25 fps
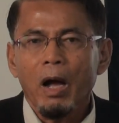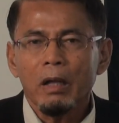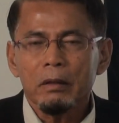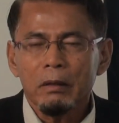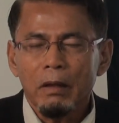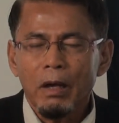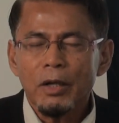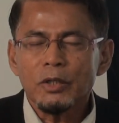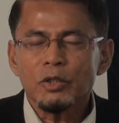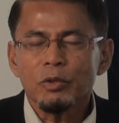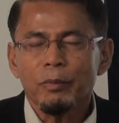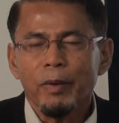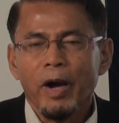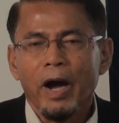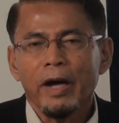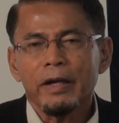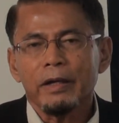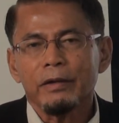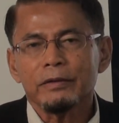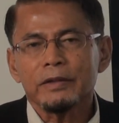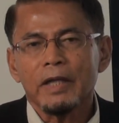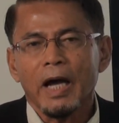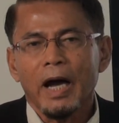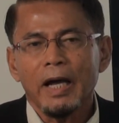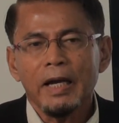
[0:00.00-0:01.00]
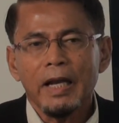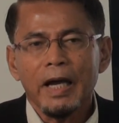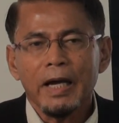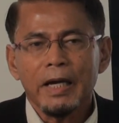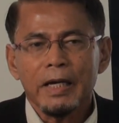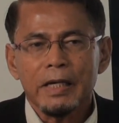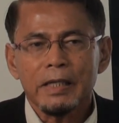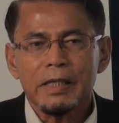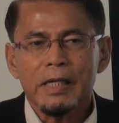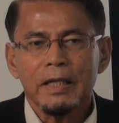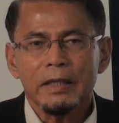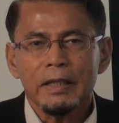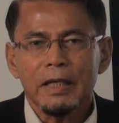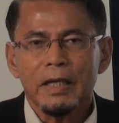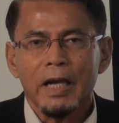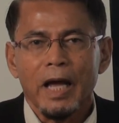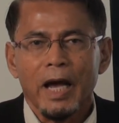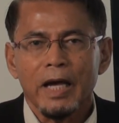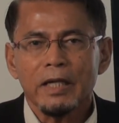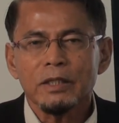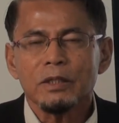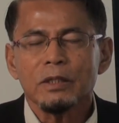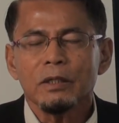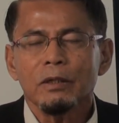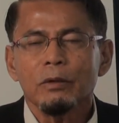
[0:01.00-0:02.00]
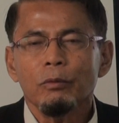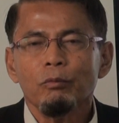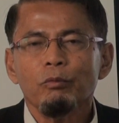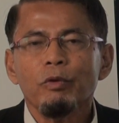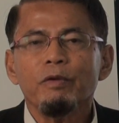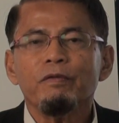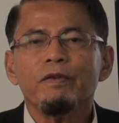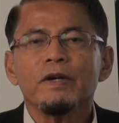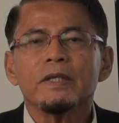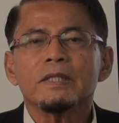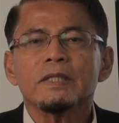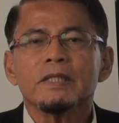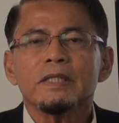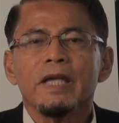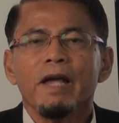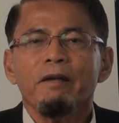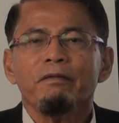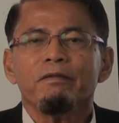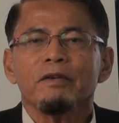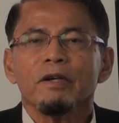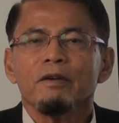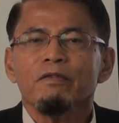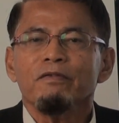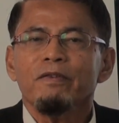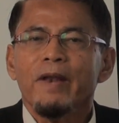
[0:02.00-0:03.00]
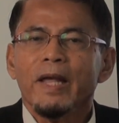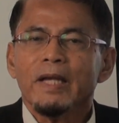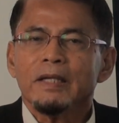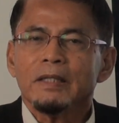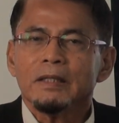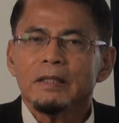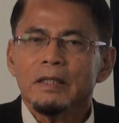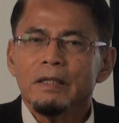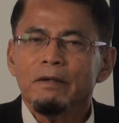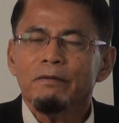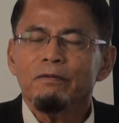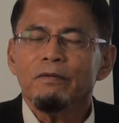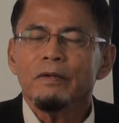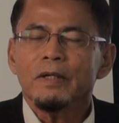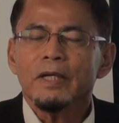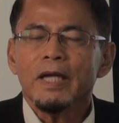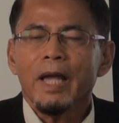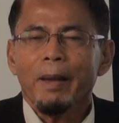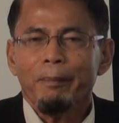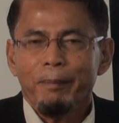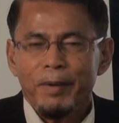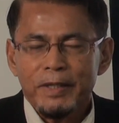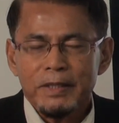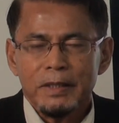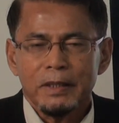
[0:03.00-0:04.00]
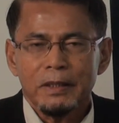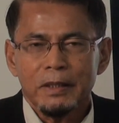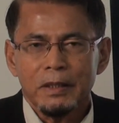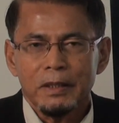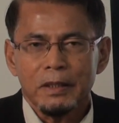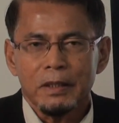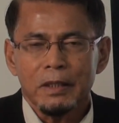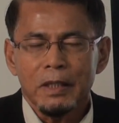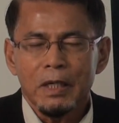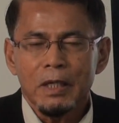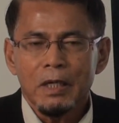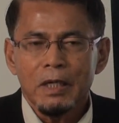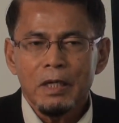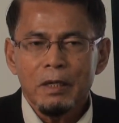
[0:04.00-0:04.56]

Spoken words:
Allah subhanahu wa ta'ala created us with a self-reflective capacity?